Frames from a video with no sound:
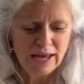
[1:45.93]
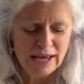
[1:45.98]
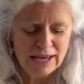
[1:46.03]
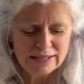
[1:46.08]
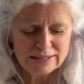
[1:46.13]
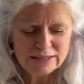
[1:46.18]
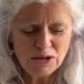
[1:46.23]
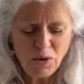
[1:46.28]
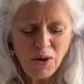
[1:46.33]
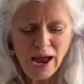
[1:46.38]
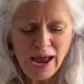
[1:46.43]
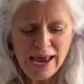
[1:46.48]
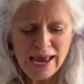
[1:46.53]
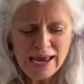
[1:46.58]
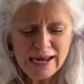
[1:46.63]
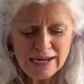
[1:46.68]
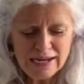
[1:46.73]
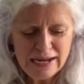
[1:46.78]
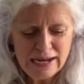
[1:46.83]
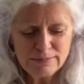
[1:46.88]
So I
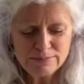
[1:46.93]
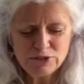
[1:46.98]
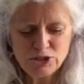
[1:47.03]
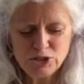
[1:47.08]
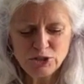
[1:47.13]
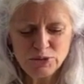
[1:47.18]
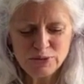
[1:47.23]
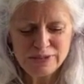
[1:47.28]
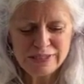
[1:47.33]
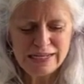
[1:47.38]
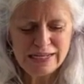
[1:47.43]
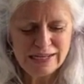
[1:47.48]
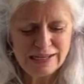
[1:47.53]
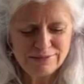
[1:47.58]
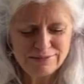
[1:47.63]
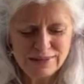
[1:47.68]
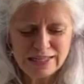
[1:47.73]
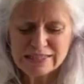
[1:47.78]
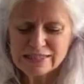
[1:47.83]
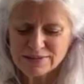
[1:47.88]
ended up choosing
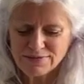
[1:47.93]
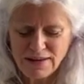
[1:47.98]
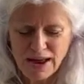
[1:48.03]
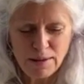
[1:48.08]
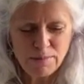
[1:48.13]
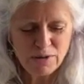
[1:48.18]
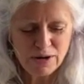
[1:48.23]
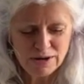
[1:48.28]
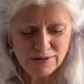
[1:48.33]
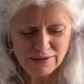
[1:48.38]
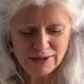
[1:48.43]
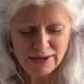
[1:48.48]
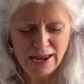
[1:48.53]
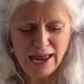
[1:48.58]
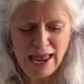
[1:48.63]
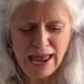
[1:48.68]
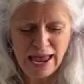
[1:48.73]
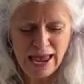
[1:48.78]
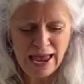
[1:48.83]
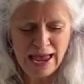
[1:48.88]
this fabric,
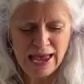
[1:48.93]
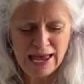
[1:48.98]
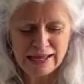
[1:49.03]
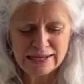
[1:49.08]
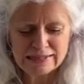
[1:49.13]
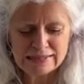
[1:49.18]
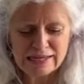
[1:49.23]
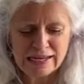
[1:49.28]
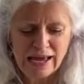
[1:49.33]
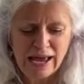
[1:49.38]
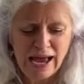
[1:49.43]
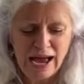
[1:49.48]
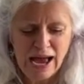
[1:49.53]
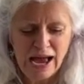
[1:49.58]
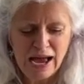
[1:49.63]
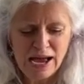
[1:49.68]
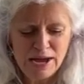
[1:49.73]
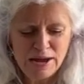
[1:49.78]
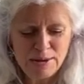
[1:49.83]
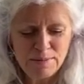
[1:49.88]
and
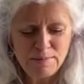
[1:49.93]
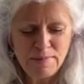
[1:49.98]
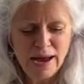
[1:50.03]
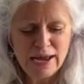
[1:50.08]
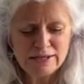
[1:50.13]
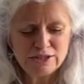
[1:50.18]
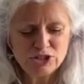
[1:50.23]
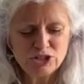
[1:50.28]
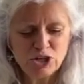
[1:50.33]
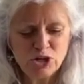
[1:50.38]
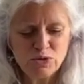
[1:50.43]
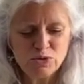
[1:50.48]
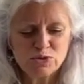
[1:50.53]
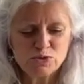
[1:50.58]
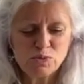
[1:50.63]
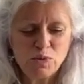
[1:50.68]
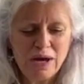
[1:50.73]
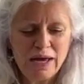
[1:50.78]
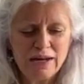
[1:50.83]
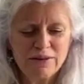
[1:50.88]
I chose
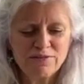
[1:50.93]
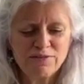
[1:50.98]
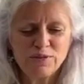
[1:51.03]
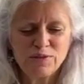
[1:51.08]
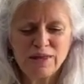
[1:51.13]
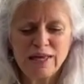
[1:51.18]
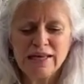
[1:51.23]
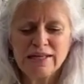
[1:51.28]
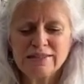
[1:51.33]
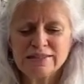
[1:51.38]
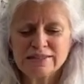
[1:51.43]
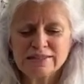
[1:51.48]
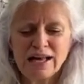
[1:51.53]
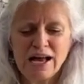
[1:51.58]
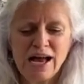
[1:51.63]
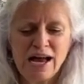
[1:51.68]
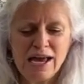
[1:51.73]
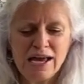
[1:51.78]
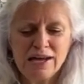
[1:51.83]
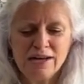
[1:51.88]
one for the
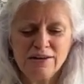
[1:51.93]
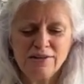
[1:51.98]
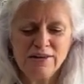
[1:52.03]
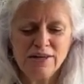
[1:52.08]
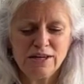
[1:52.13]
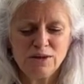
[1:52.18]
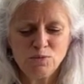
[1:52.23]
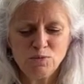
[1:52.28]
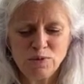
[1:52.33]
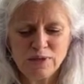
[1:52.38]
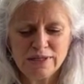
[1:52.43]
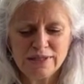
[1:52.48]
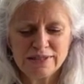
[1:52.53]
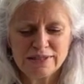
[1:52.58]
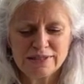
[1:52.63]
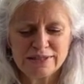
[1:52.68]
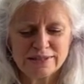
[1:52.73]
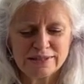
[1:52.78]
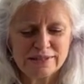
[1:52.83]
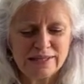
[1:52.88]
inside that
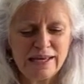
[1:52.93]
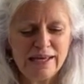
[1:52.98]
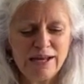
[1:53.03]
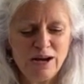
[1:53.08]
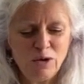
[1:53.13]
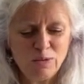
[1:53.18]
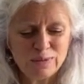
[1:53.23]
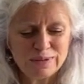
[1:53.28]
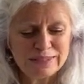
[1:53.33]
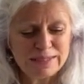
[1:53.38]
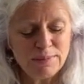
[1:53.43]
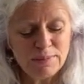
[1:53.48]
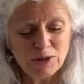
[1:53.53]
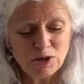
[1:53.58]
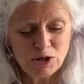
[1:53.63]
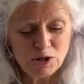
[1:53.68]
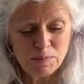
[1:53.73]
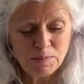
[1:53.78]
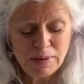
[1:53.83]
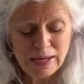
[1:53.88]
was,
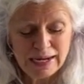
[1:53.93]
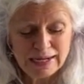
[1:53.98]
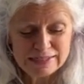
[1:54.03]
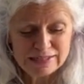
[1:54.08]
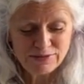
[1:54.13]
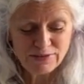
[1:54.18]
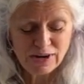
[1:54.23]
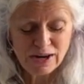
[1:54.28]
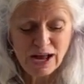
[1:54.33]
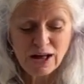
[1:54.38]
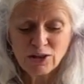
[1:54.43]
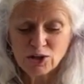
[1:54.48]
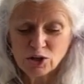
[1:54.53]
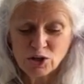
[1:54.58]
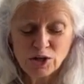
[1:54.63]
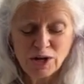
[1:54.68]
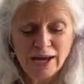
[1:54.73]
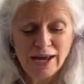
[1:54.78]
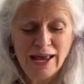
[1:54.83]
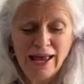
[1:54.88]
similar but a different
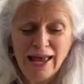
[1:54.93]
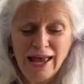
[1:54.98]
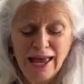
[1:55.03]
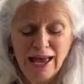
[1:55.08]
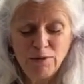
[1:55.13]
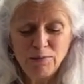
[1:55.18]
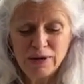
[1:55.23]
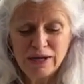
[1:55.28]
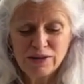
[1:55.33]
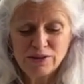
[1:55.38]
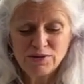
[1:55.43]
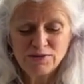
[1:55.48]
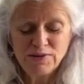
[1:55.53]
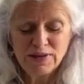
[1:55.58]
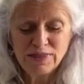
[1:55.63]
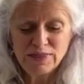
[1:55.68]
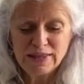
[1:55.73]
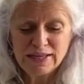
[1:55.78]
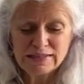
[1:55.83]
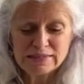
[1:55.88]
color. And one of the
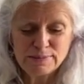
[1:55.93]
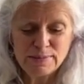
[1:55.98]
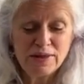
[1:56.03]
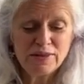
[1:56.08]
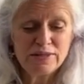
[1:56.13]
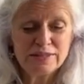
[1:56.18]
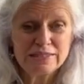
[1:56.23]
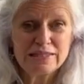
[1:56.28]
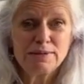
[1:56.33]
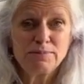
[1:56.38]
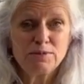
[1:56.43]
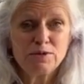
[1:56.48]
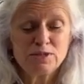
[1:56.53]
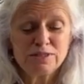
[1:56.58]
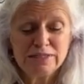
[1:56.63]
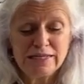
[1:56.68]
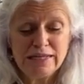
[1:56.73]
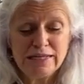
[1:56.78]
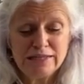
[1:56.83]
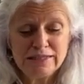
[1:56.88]
fun things about the slippers
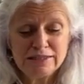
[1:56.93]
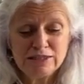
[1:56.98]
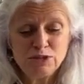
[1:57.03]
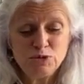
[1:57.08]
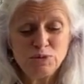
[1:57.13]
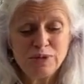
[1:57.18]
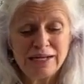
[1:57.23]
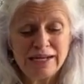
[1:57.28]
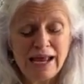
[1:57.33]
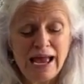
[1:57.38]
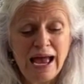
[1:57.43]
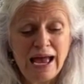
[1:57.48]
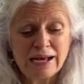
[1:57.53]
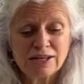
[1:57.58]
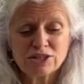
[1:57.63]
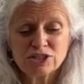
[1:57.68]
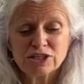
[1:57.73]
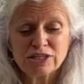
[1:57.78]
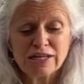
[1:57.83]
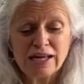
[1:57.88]
is you can
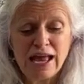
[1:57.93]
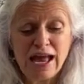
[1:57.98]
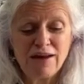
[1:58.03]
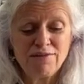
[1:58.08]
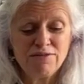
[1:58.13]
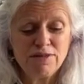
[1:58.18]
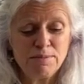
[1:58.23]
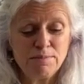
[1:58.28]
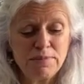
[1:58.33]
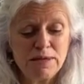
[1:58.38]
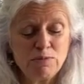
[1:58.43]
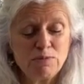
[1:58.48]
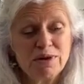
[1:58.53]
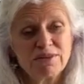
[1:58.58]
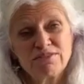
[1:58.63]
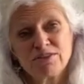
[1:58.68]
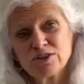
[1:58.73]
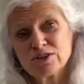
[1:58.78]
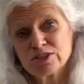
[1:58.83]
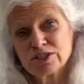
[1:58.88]
actually have them be
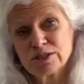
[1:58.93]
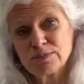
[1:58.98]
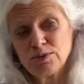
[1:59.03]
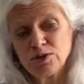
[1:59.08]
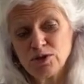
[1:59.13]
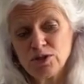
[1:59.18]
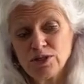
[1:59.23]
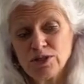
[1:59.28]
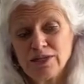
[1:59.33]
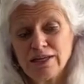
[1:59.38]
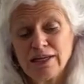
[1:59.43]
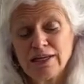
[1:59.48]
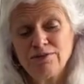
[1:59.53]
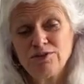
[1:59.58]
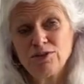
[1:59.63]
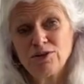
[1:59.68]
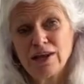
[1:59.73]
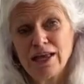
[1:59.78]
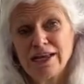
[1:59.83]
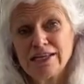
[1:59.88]
reversible if
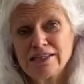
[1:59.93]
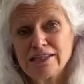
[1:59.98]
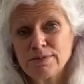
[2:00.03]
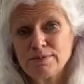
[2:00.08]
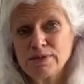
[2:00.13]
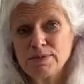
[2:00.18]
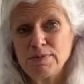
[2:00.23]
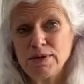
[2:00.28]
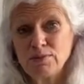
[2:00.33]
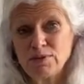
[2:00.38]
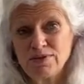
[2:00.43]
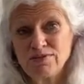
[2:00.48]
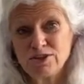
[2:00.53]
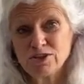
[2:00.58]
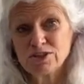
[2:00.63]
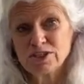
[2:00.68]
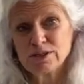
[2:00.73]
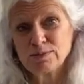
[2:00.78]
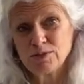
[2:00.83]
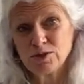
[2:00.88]
you'd like them to be
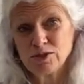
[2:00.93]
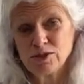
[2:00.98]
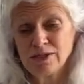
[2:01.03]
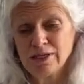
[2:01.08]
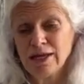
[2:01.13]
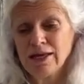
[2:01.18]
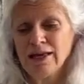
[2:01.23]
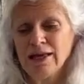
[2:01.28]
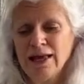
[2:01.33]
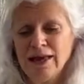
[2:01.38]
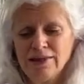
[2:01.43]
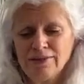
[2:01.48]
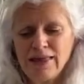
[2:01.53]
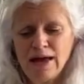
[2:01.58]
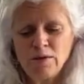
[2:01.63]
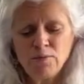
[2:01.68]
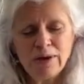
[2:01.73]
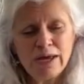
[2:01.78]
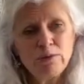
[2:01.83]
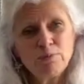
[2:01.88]
reversible.
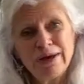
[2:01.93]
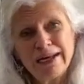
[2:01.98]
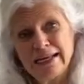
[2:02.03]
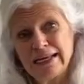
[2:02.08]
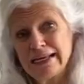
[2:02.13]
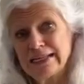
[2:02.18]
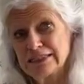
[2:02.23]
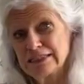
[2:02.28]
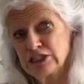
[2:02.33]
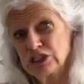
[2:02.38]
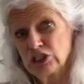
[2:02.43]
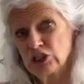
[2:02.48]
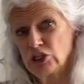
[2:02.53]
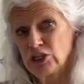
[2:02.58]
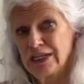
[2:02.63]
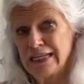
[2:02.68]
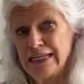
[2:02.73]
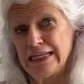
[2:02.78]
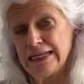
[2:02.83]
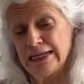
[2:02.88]
That way when it gets
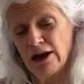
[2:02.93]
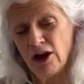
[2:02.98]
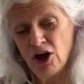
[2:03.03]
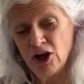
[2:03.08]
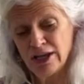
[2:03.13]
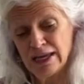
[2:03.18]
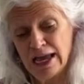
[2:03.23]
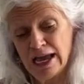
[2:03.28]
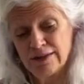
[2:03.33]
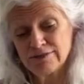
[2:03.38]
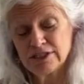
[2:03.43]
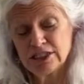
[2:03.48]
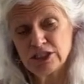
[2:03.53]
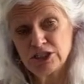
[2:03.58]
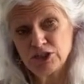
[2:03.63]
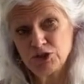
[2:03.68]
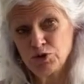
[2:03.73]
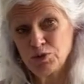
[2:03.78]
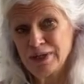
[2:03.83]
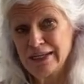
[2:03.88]
dirty, all you have to
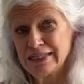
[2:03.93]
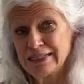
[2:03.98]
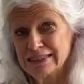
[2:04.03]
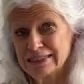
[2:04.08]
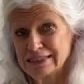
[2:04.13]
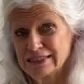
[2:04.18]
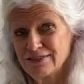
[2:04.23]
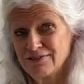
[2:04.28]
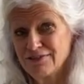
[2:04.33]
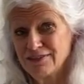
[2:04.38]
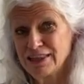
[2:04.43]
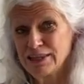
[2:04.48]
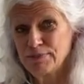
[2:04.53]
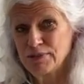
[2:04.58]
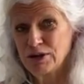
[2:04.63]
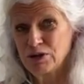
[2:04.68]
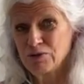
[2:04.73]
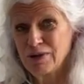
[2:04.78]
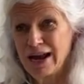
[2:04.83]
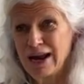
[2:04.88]
do is flip it
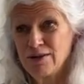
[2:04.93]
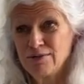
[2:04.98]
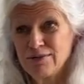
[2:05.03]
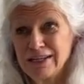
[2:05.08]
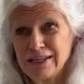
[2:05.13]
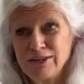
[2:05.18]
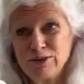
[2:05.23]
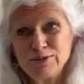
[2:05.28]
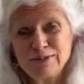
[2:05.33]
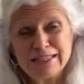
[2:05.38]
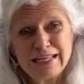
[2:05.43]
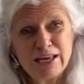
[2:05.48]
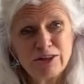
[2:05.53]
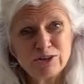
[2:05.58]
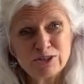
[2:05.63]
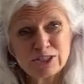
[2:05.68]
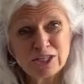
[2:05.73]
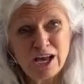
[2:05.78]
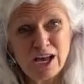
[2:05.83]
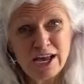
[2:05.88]
around and use the other
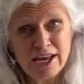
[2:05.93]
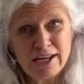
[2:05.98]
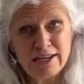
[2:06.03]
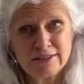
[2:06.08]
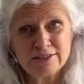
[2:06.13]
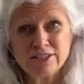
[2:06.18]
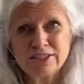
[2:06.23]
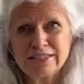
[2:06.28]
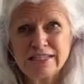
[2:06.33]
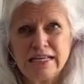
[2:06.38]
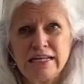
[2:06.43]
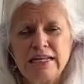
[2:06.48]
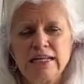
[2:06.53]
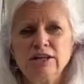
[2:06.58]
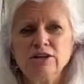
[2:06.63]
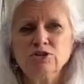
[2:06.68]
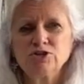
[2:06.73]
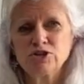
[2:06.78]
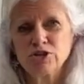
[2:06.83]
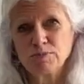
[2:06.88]
side. Just kidding,
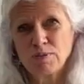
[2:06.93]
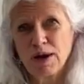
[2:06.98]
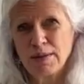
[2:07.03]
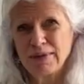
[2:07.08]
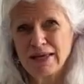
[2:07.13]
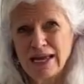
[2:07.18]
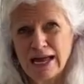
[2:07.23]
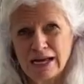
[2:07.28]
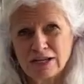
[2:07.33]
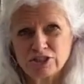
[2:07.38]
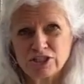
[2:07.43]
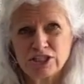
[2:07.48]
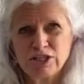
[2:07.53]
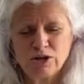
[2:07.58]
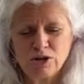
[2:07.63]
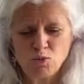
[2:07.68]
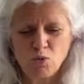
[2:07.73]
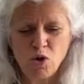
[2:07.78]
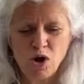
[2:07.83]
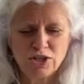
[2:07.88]
you should probably actually
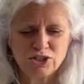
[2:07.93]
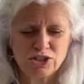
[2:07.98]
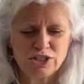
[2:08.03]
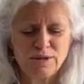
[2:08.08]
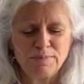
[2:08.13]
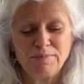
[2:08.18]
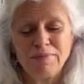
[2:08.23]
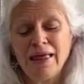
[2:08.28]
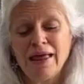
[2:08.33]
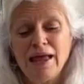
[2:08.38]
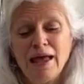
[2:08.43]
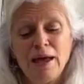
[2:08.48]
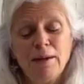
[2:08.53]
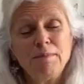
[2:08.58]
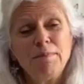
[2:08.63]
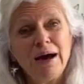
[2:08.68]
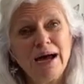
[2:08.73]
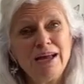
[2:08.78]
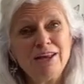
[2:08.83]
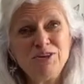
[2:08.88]
wash them.
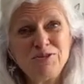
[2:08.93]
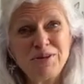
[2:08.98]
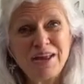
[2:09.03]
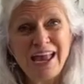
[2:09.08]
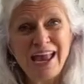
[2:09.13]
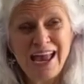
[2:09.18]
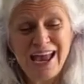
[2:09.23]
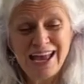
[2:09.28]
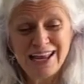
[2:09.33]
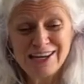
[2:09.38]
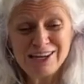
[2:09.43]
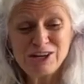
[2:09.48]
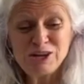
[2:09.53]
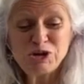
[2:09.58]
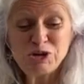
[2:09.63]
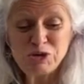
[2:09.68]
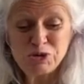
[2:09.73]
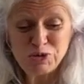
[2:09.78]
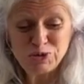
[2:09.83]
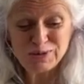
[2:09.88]
But you can
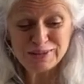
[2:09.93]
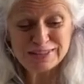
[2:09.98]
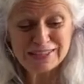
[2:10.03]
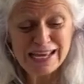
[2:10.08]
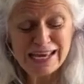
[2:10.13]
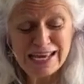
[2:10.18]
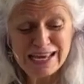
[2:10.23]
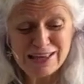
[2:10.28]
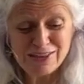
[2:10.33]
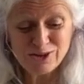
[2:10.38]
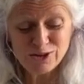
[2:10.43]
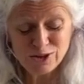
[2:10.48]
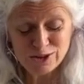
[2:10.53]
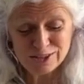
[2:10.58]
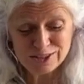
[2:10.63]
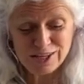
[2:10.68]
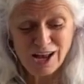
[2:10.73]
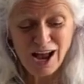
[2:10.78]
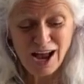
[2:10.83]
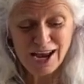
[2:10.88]
use either
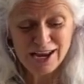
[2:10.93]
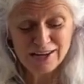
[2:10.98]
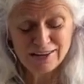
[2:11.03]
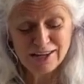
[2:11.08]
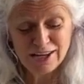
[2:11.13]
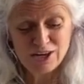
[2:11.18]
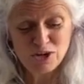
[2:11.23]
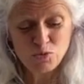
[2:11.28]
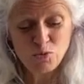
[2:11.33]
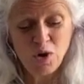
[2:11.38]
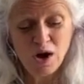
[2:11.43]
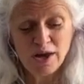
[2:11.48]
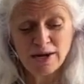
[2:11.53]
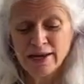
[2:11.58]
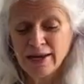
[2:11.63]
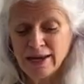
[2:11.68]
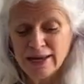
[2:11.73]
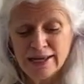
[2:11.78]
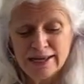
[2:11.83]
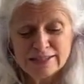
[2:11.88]
side that you want.
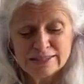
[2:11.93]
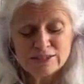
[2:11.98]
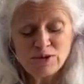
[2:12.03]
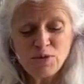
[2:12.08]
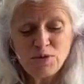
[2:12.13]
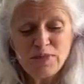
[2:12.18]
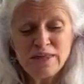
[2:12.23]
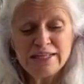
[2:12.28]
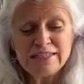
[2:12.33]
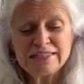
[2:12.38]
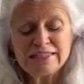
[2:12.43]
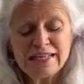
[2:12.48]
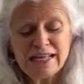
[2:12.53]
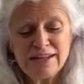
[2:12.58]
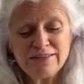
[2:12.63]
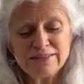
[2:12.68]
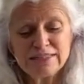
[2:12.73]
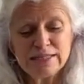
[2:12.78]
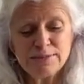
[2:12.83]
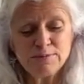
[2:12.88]
So this set of
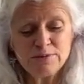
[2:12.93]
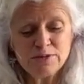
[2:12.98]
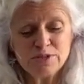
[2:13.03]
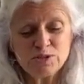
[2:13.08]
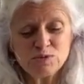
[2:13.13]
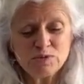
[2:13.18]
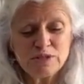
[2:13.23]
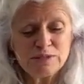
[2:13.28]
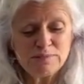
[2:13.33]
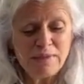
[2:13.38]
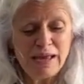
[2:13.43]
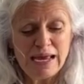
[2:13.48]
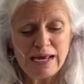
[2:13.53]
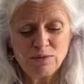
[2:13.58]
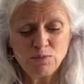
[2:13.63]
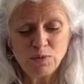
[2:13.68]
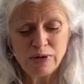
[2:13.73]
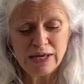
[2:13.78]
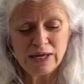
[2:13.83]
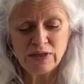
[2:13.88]
slippers was made
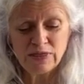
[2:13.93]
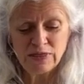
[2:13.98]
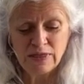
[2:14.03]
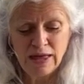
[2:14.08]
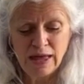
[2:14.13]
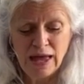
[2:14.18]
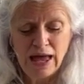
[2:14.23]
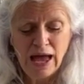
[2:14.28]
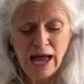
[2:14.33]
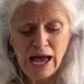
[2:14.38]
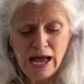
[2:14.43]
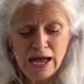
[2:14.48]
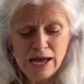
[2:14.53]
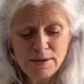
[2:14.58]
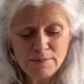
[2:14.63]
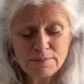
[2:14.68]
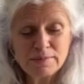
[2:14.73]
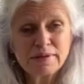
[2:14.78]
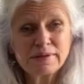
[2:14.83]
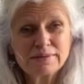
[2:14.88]
with
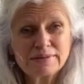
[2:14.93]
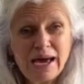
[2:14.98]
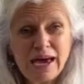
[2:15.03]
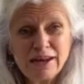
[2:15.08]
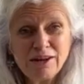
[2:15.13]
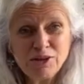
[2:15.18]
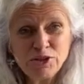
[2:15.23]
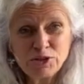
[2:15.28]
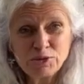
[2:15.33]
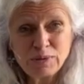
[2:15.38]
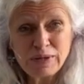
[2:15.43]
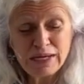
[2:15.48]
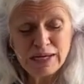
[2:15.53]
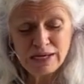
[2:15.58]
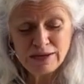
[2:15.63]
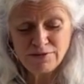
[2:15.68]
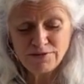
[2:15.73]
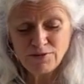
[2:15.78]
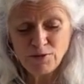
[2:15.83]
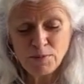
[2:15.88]
Cuddle
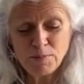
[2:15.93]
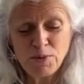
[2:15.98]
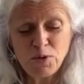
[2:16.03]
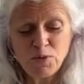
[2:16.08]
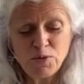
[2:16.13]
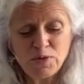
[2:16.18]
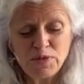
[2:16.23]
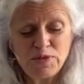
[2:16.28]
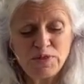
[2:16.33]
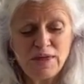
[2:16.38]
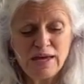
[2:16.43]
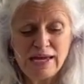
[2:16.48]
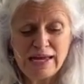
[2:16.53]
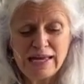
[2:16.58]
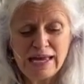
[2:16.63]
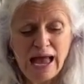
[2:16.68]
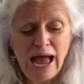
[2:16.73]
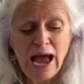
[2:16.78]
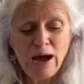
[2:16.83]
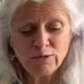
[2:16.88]
3 for both the
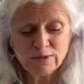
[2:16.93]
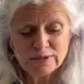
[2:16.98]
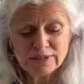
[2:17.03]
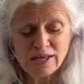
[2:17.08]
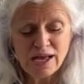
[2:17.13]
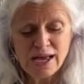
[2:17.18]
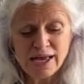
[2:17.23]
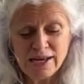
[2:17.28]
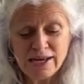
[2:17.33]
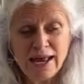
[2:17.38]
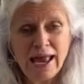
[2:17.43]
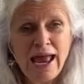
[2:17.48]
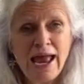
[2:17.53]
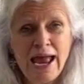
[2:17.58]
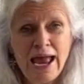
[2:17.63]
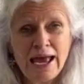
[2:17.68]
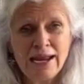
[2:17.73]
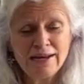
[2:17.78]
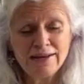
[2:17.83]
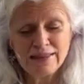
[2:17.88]
outside
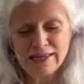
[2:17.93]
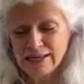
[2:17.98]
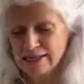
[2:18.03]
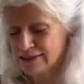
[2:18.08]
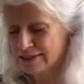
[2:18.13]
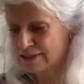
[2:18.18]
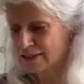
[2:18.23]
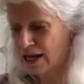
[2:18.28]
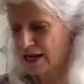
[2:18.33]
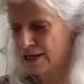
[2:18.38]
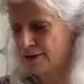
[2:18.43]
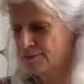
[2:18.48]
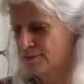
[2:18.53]
and the inside.